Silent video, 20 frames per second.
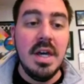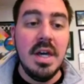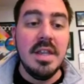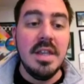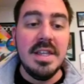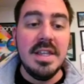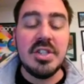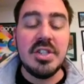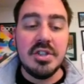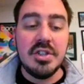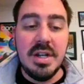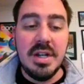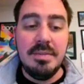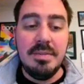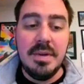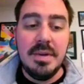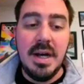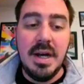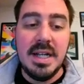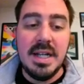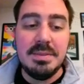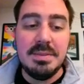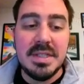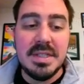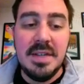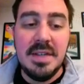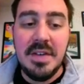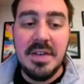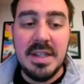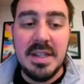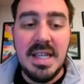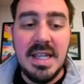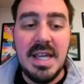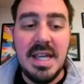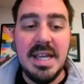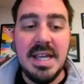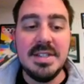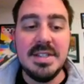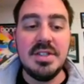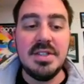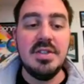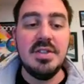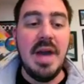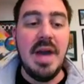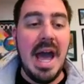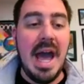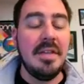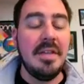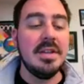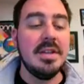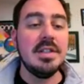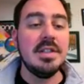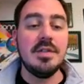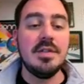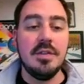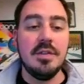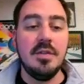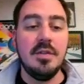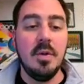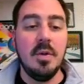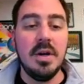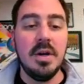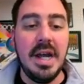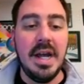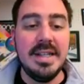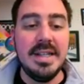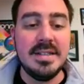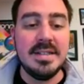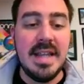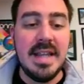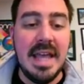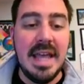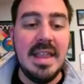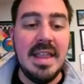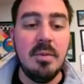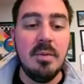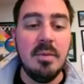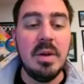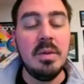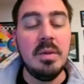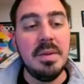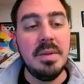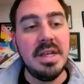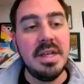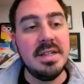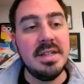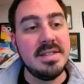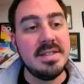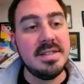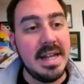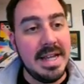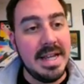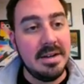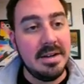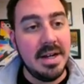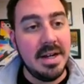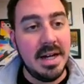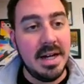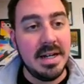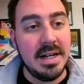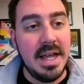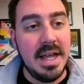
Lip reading: This trip specifically is to Athens for 4 nights, and then we will be setting out on